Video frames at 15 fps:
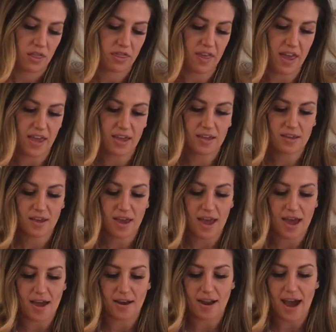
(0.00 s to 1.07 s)
thing,
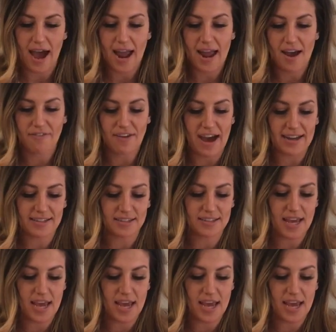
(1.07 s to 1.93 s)
and I have had to